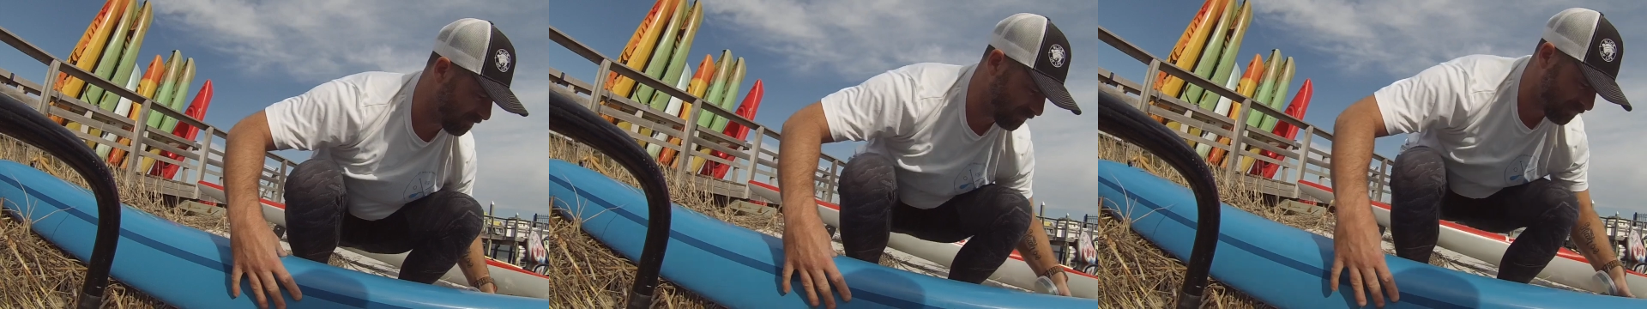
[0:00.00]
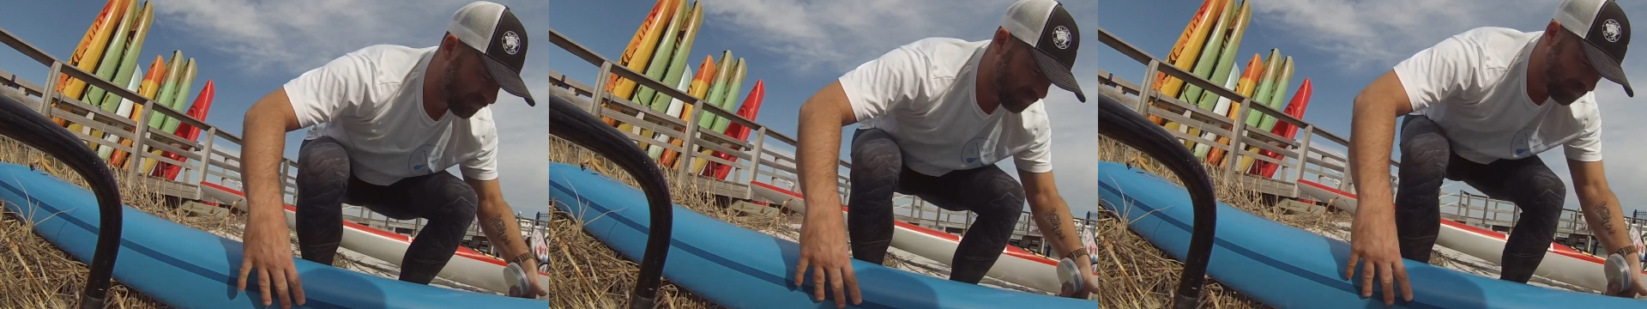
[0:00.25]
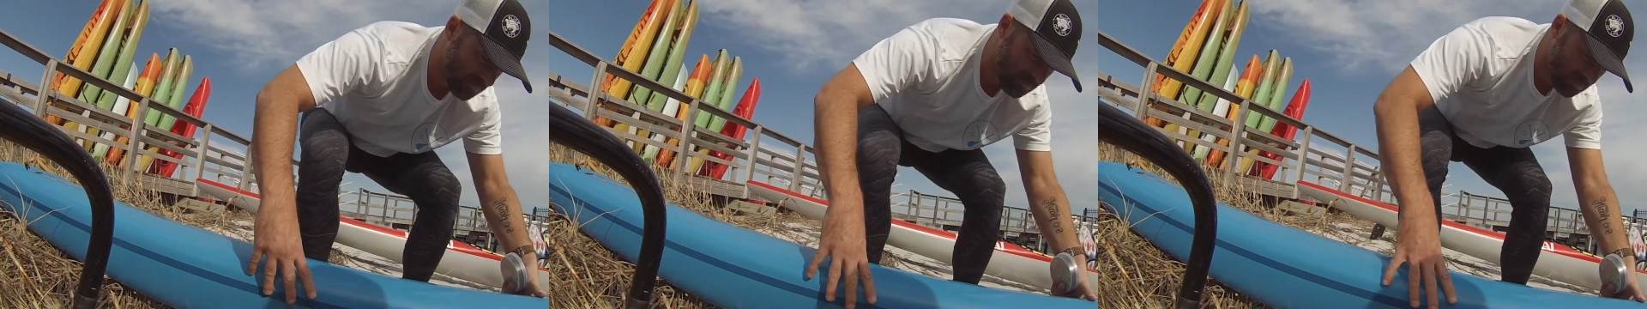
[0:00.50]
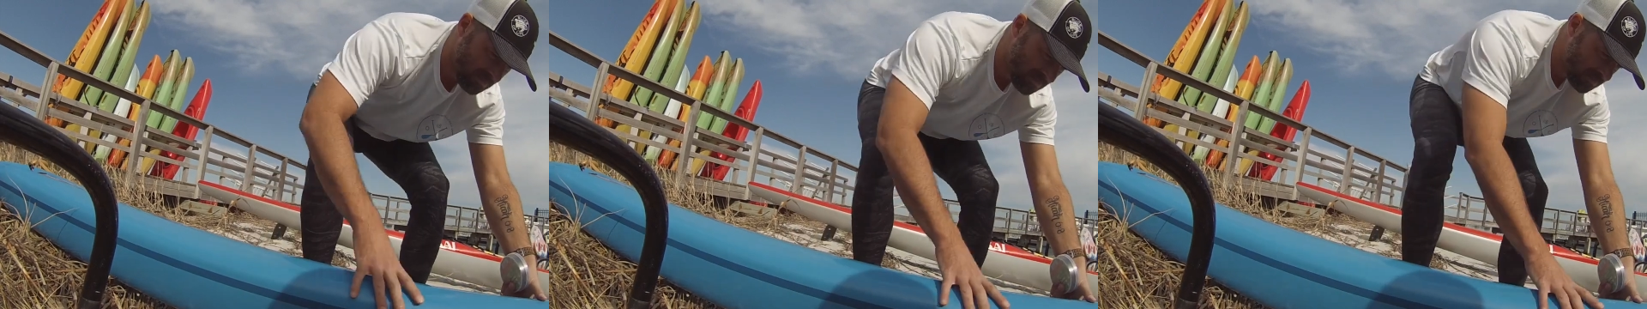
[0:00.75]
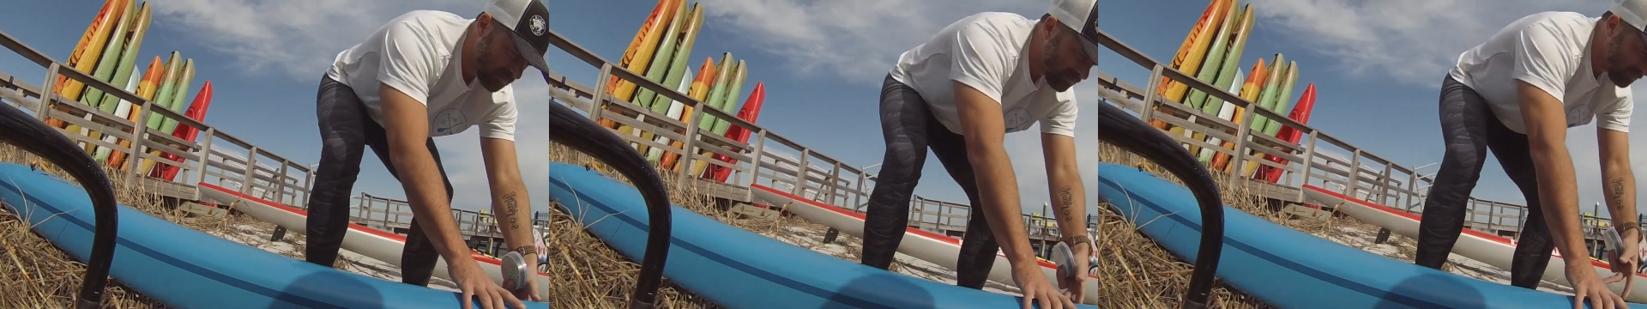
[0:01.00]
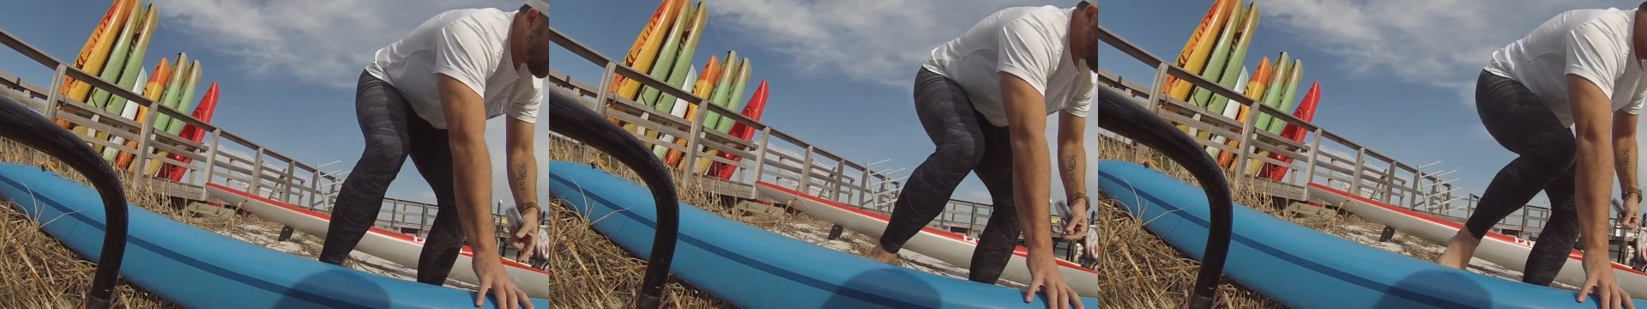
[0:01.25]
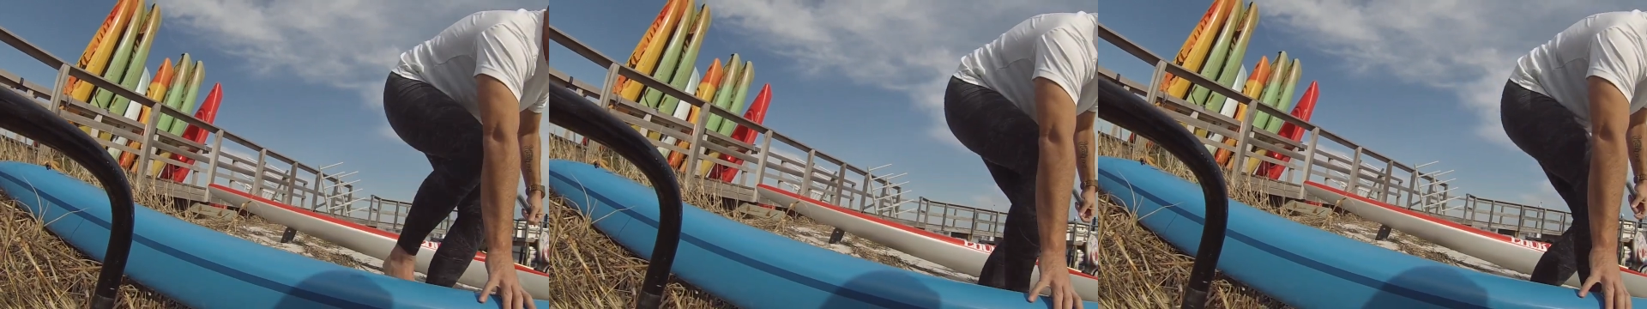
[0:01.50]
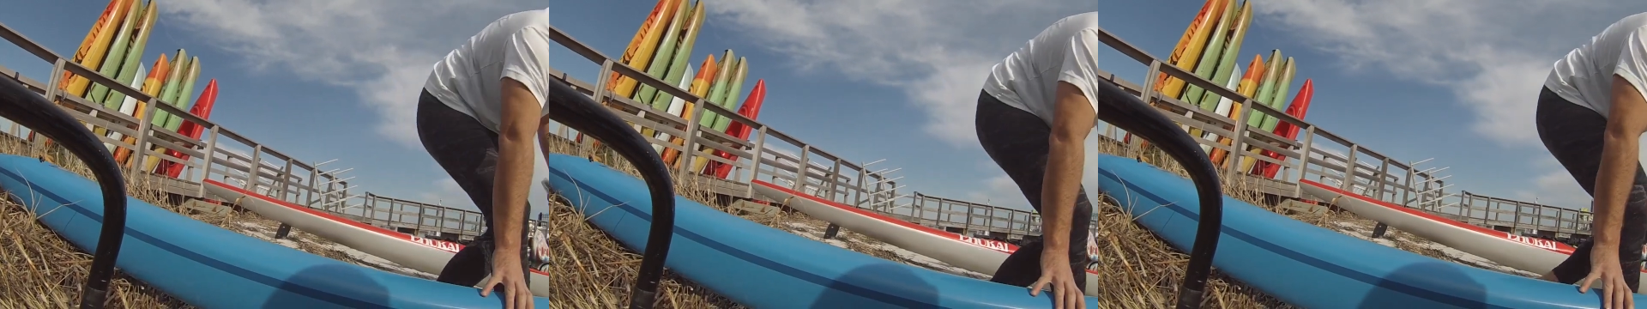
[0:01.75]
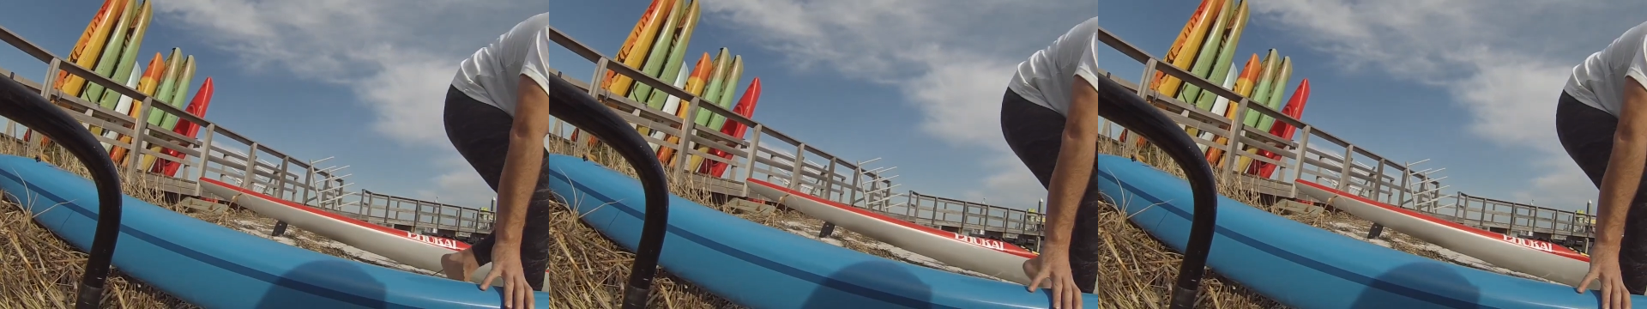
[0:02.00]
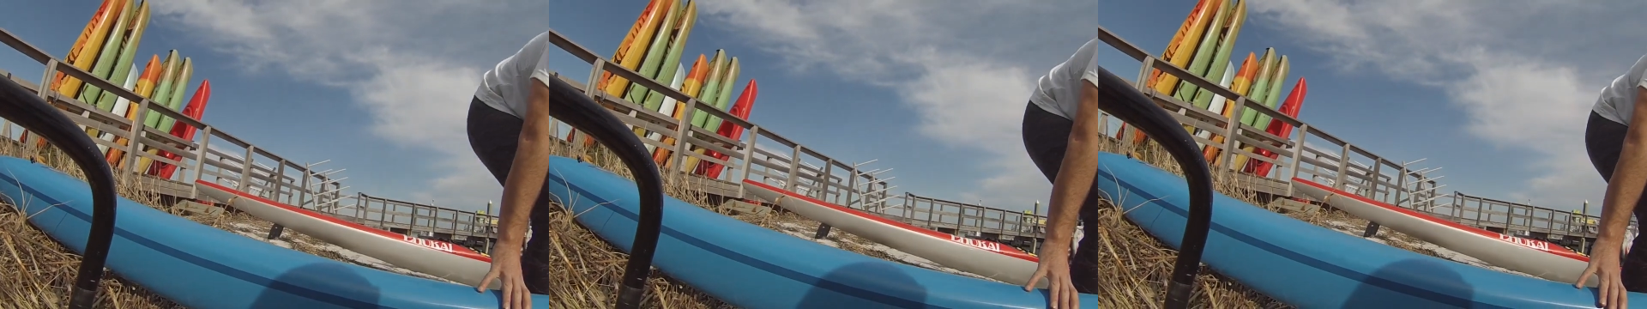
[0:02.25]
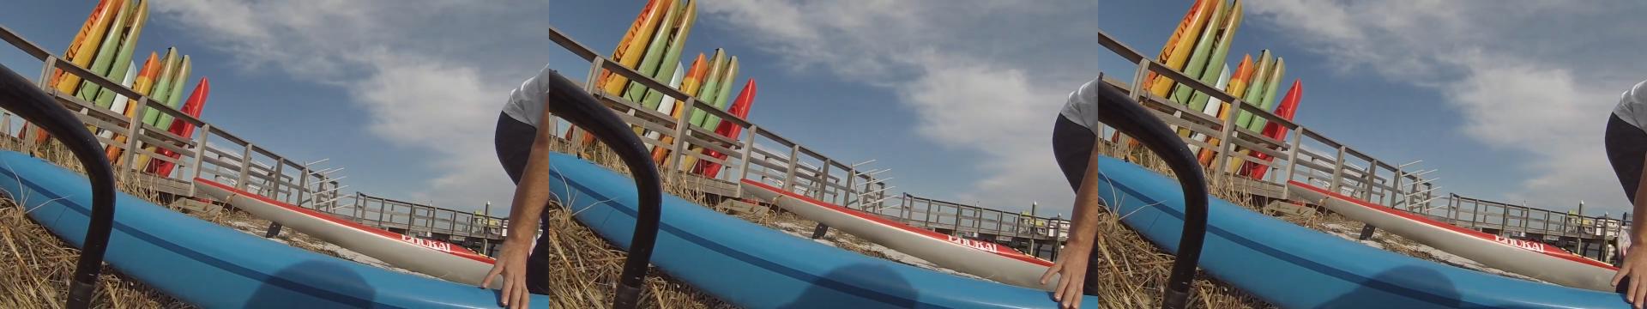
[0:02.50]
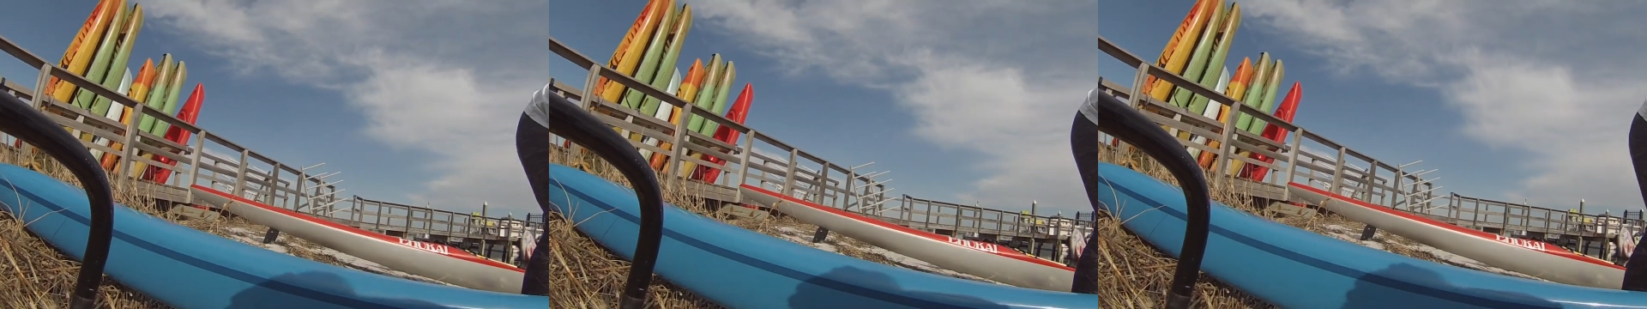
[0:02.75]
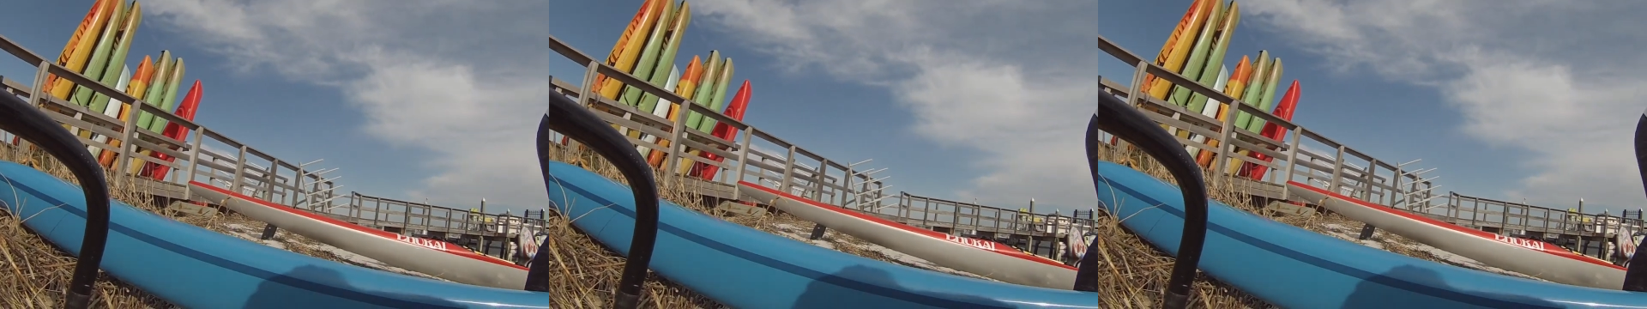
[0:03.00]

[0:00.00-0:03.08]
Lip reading: (no speaker visible)